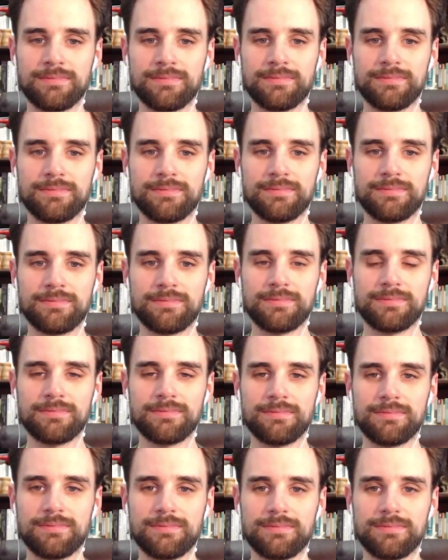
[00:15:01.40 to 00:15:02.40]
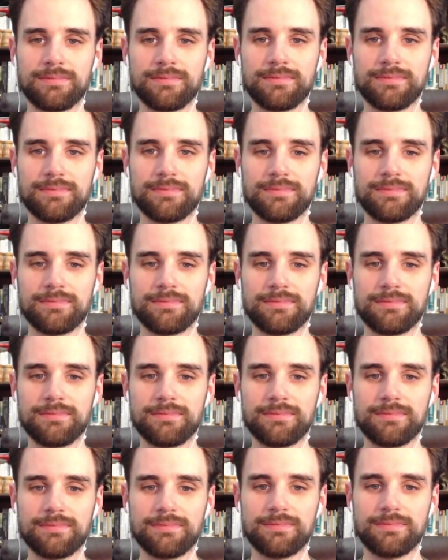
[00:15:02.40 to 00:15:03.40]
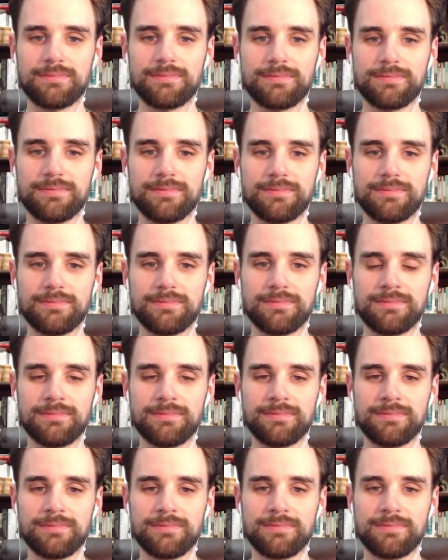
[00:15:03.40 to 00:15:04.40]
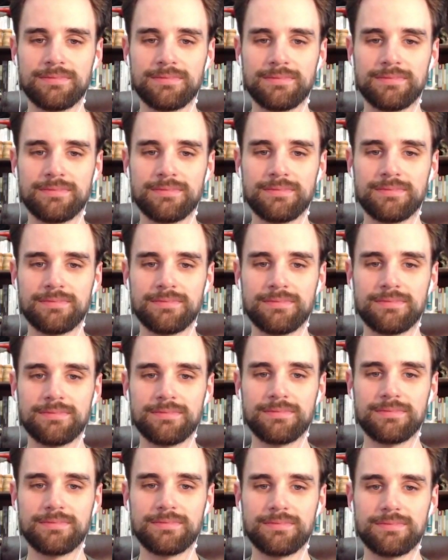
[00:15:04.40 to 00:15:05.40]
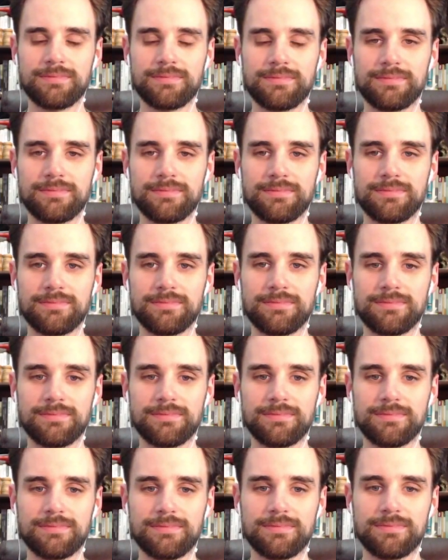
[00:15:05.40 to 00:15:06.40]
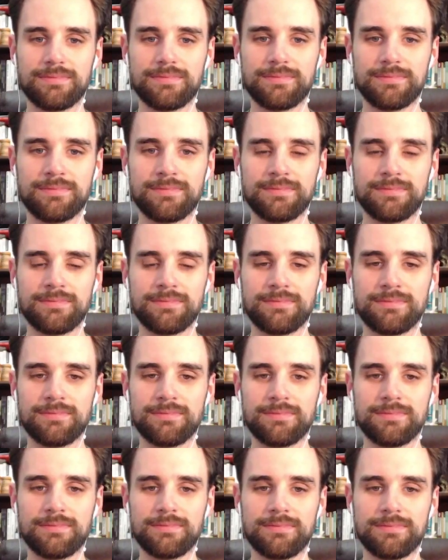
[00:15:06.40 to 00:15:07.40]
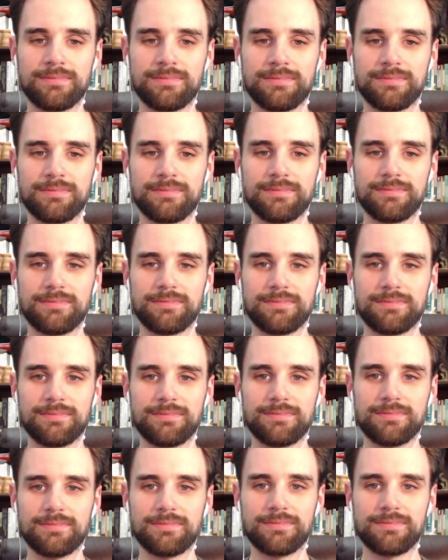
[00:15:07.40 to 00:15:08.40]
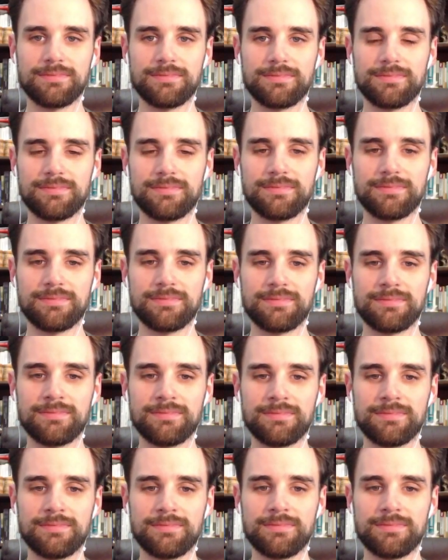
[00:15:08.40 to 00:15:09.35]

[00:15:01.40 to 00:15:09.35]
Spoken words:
The person shown says nothing.